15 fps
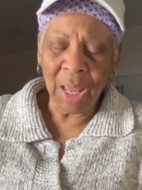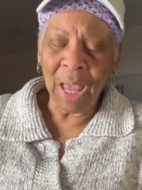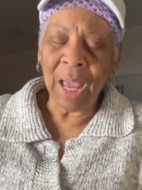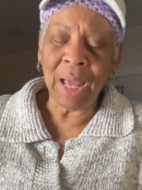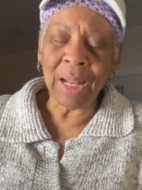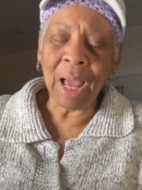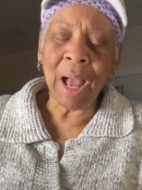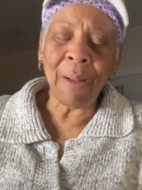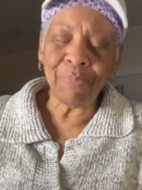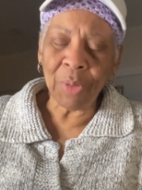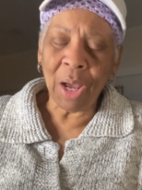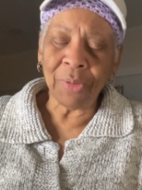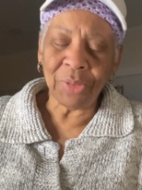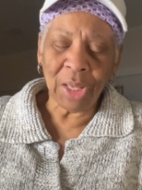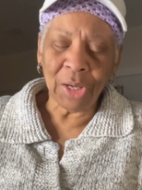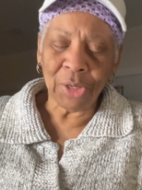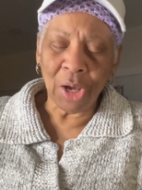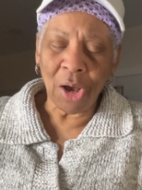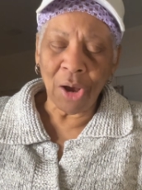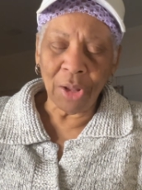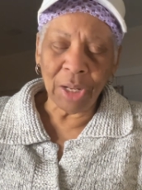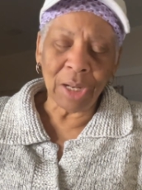And I'm not their
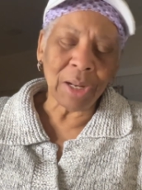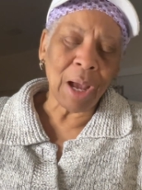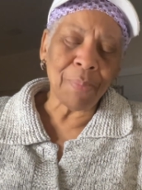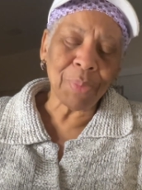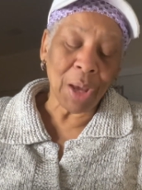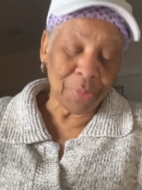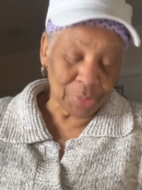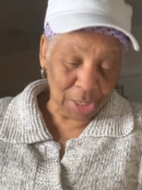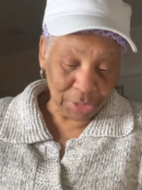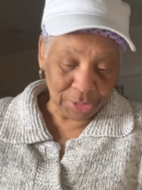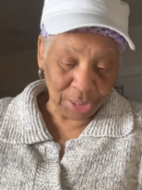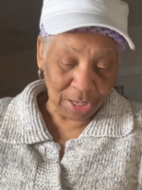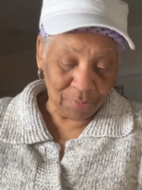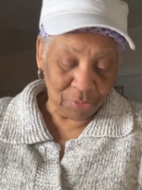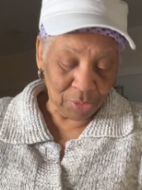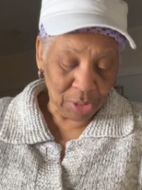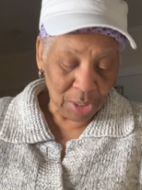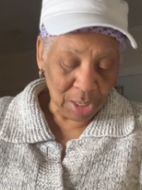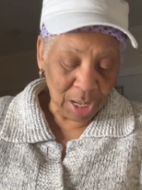God and I'm not their Savior.